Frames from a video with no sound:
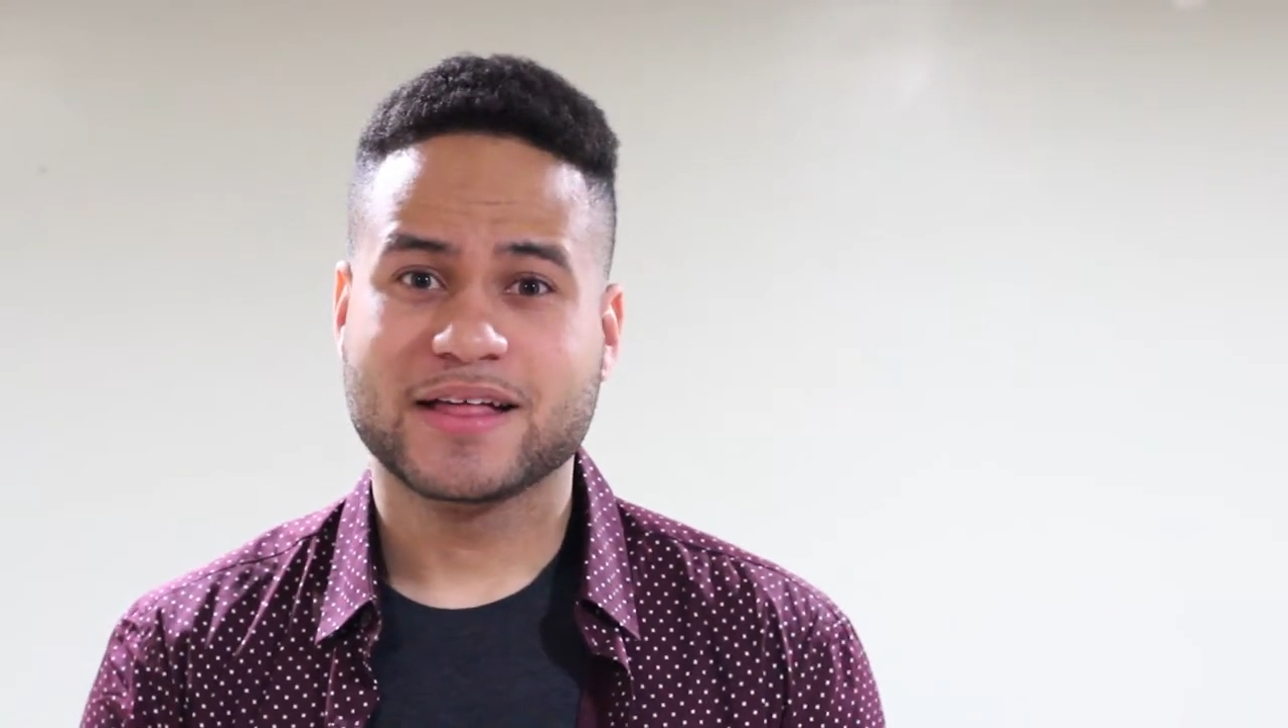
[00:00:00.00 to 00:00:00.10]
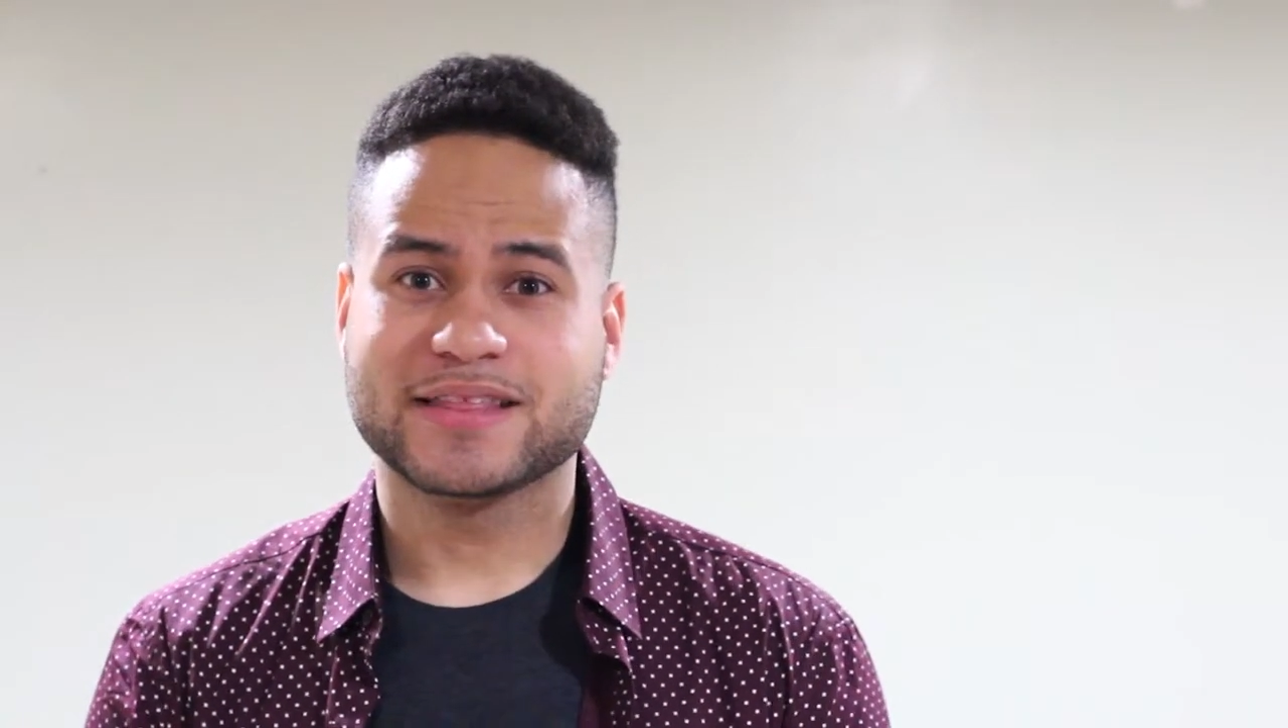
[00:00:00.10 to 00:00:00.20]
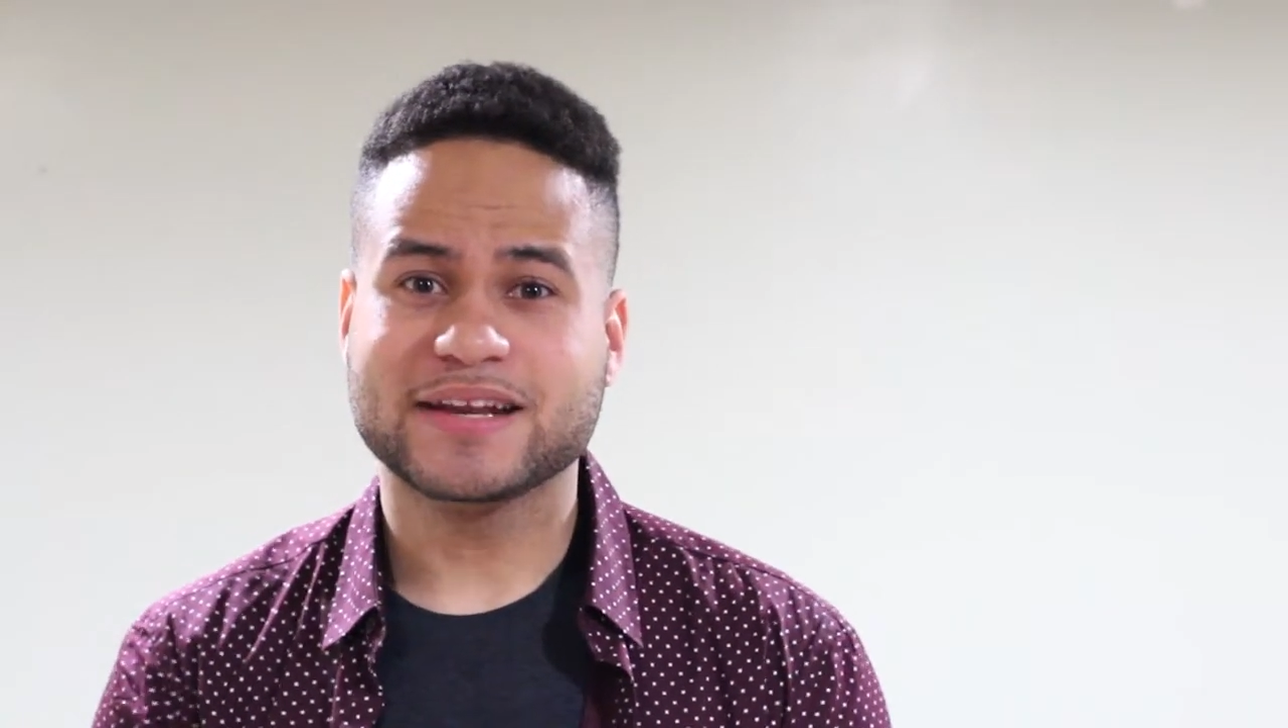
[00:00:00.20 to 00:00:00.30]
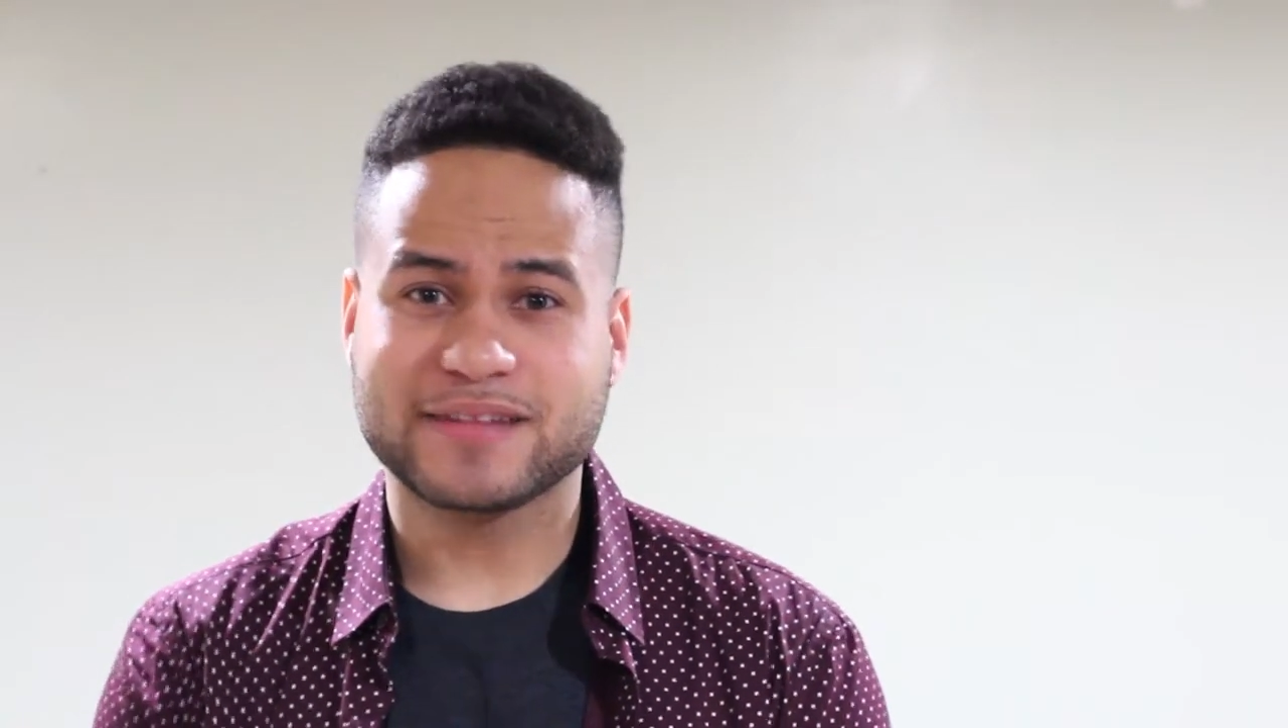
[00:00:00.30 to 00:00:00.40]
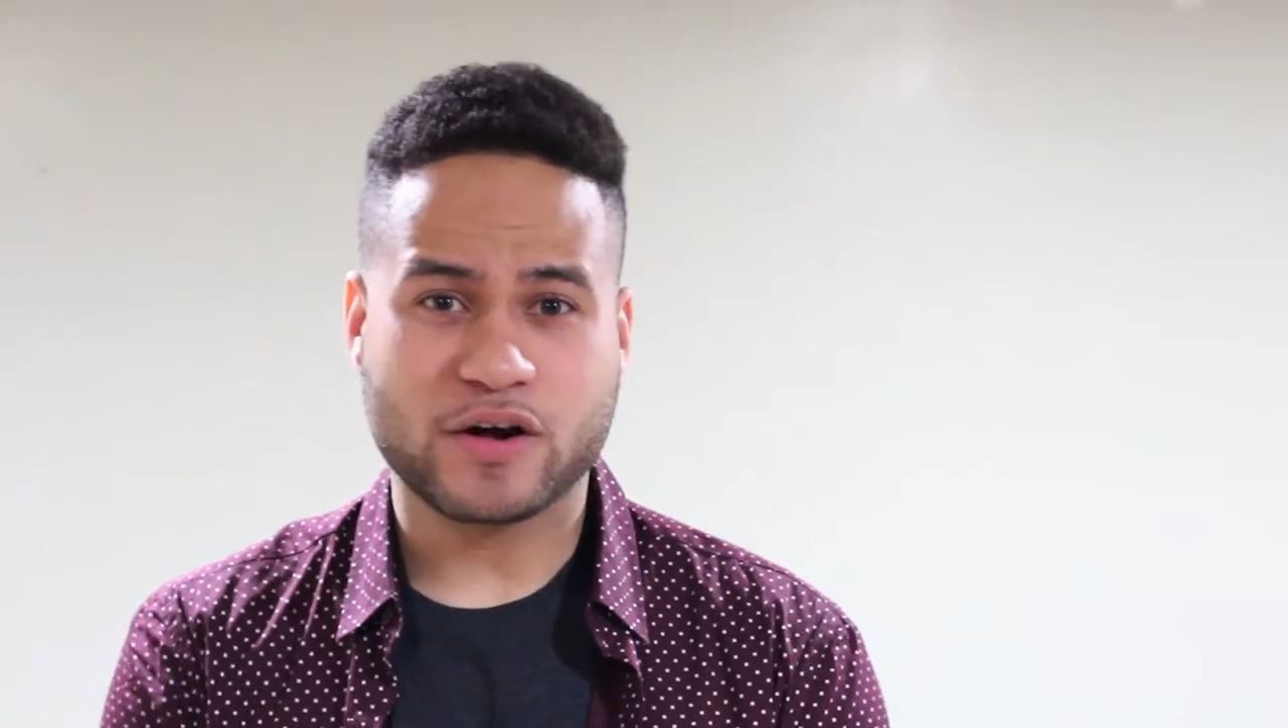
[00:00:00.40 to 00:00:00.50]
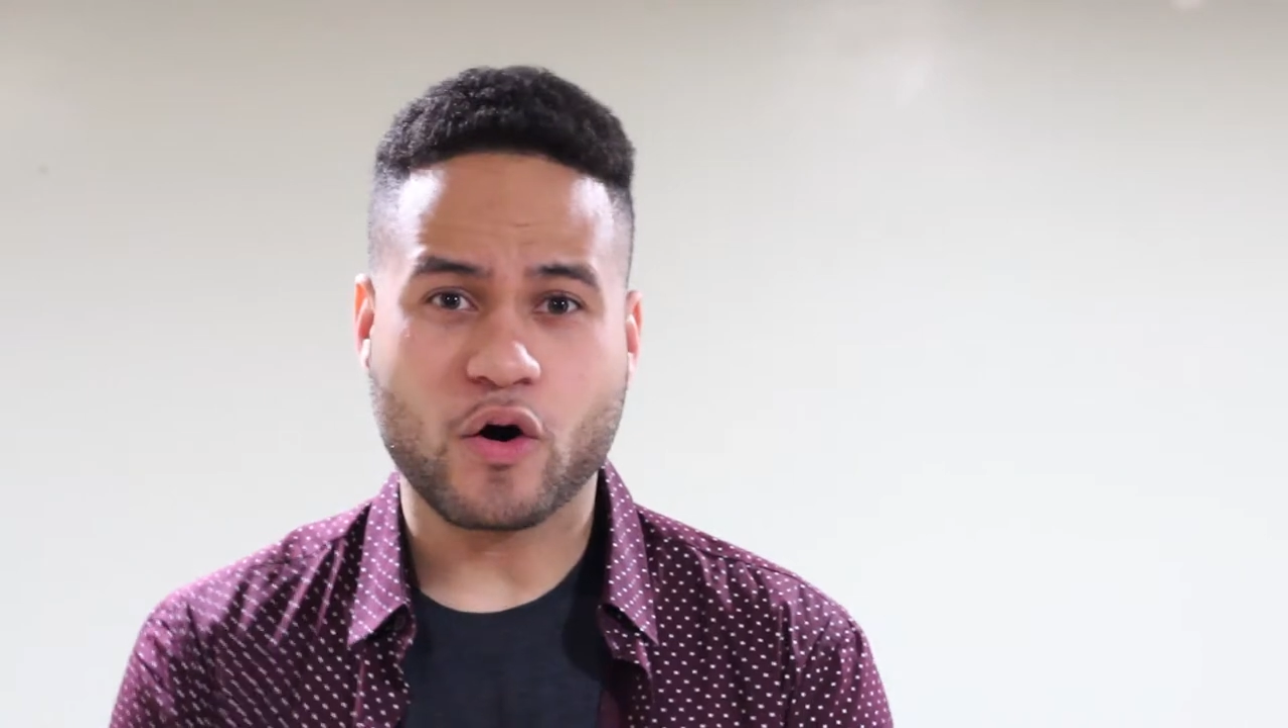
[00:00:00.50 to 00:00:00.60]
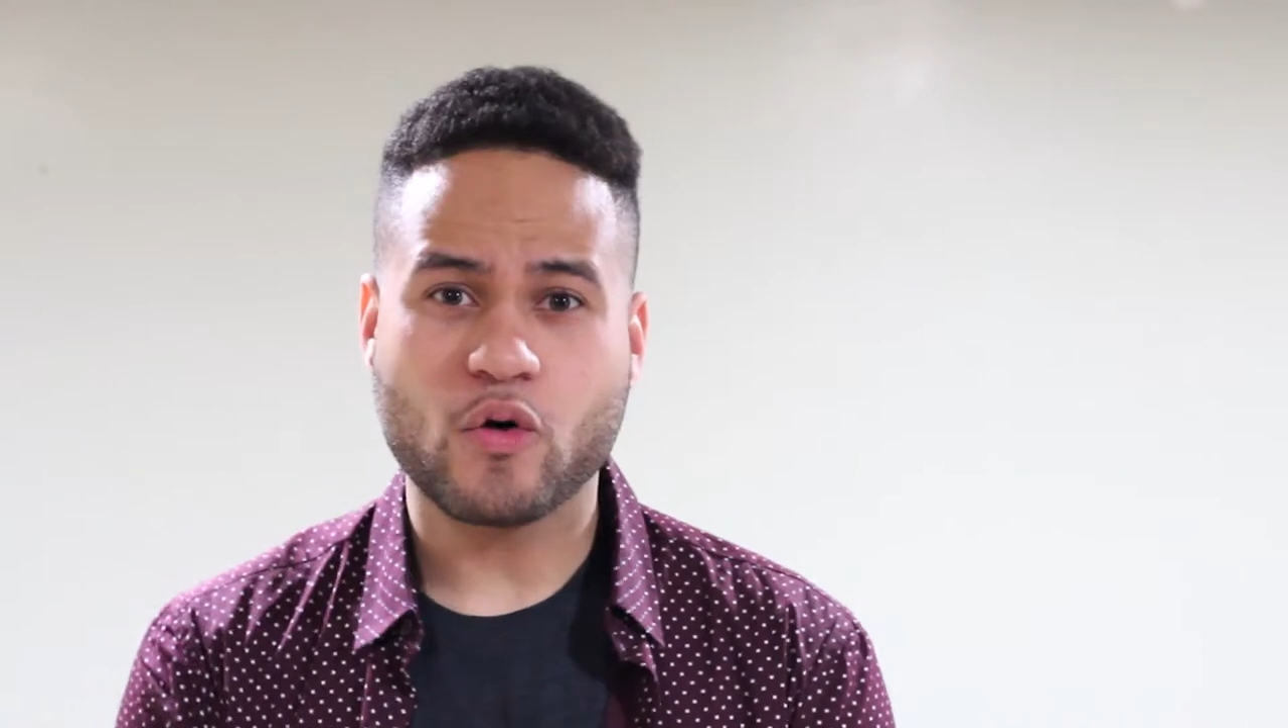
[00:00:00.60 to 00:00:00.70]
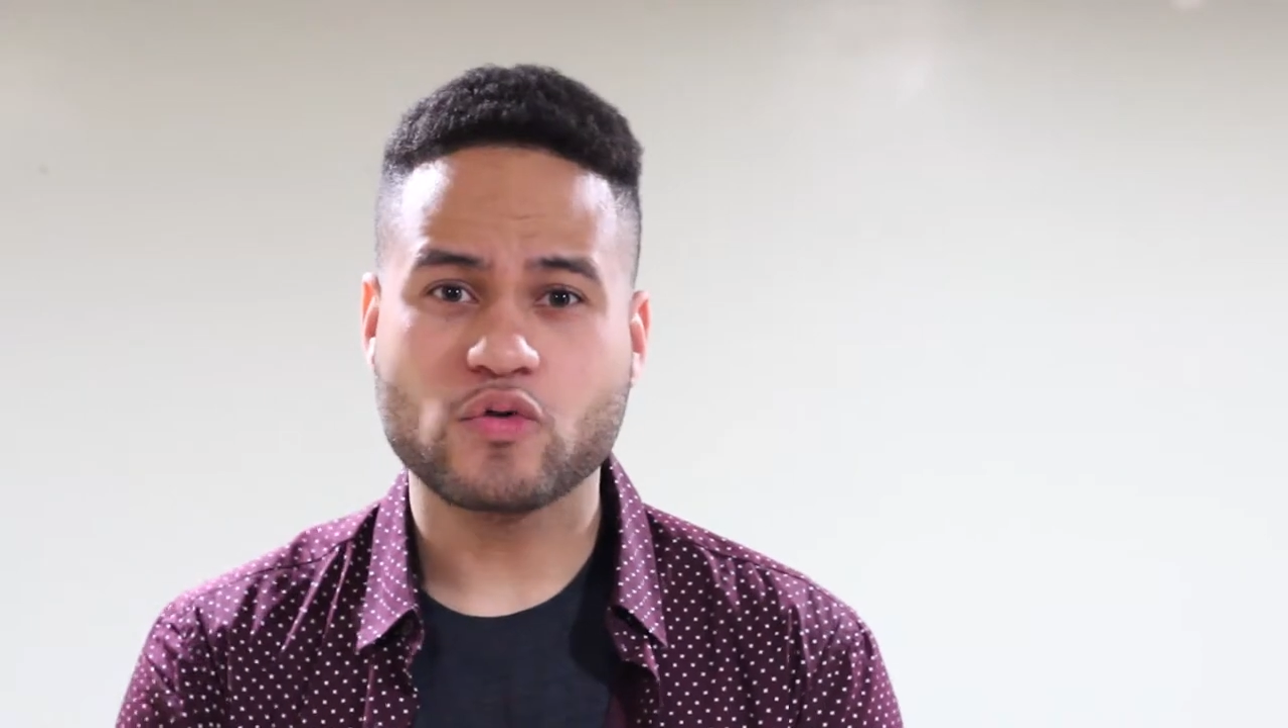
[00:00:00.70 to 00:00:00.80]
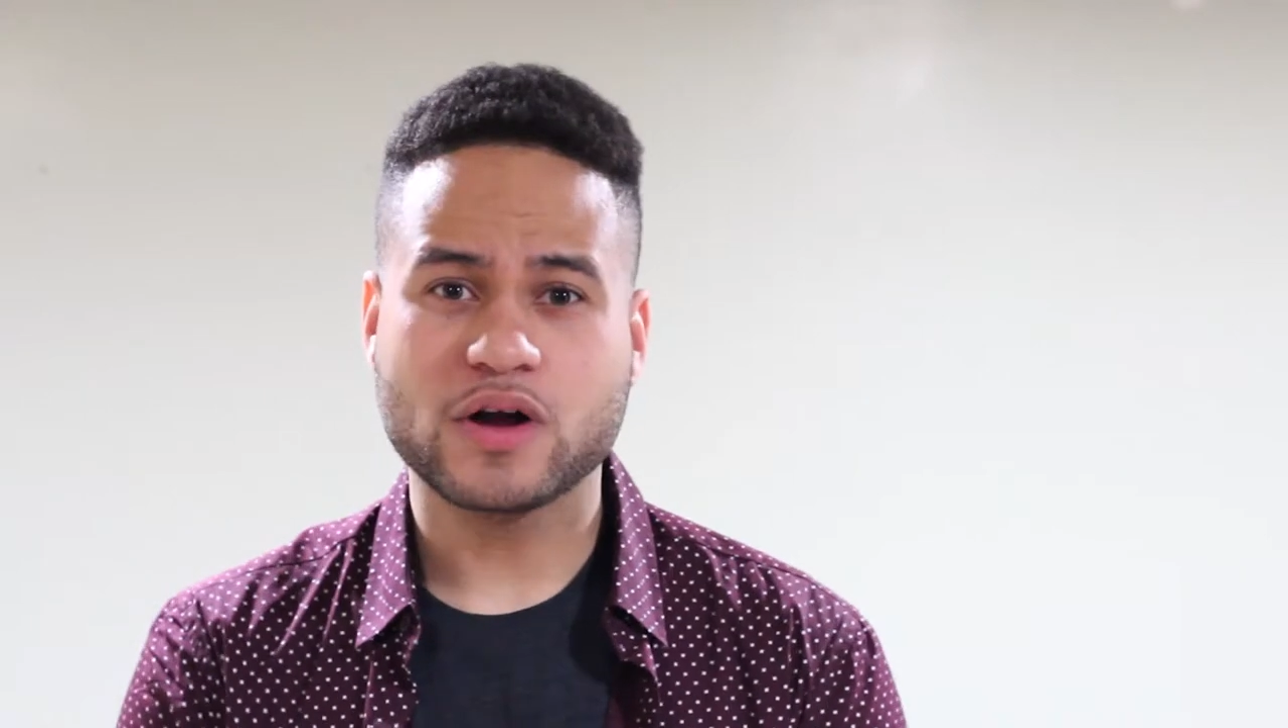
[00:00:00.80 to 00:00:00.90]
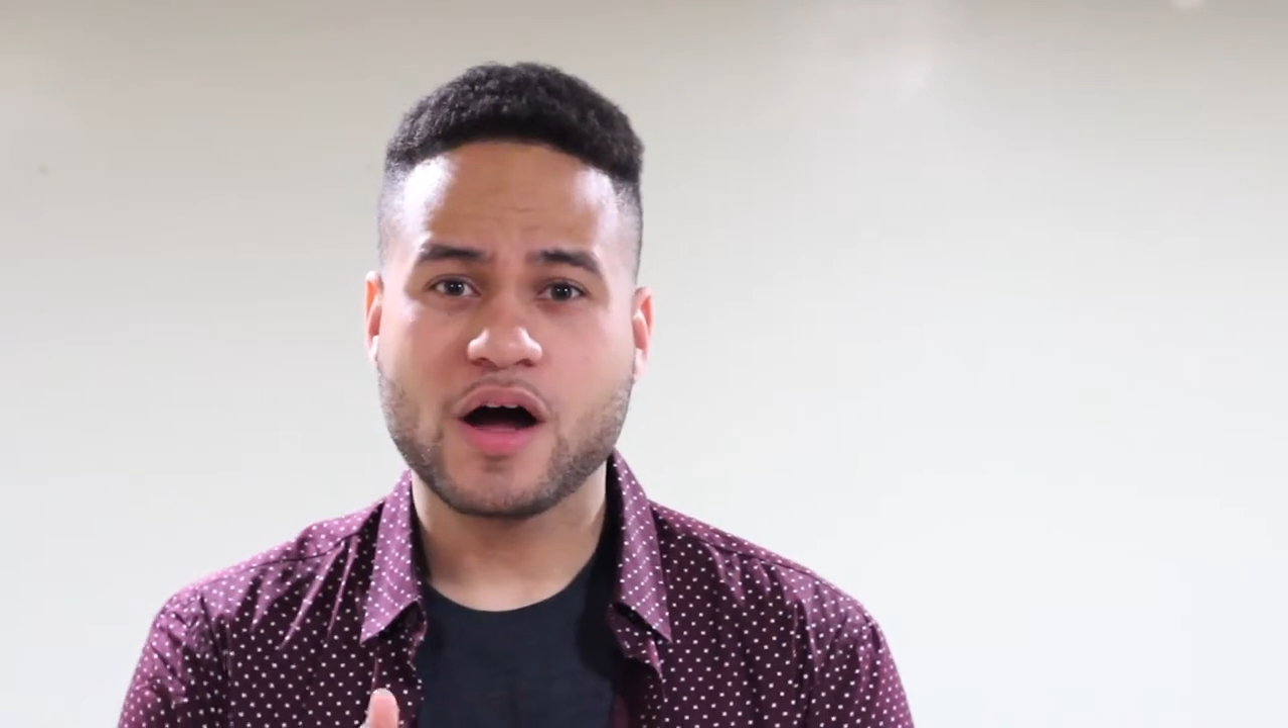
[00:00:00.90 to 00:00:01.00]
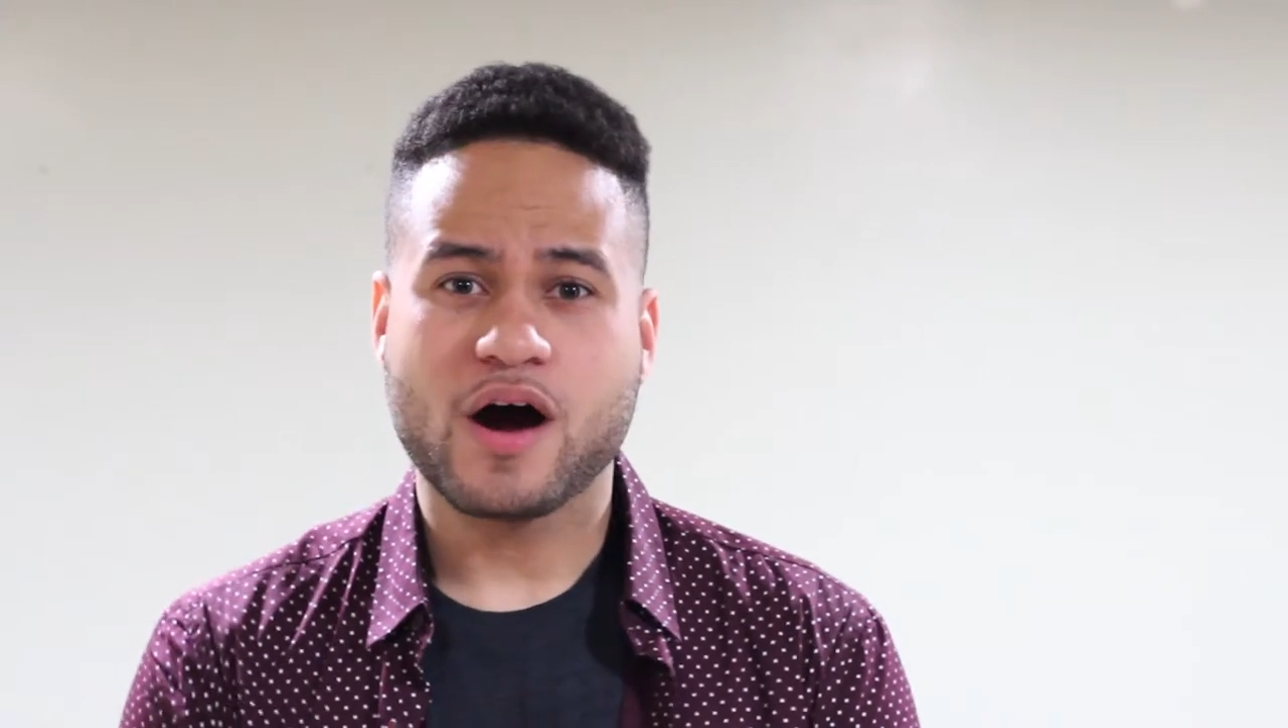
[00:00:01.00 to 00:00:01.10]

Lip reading: That is a cold,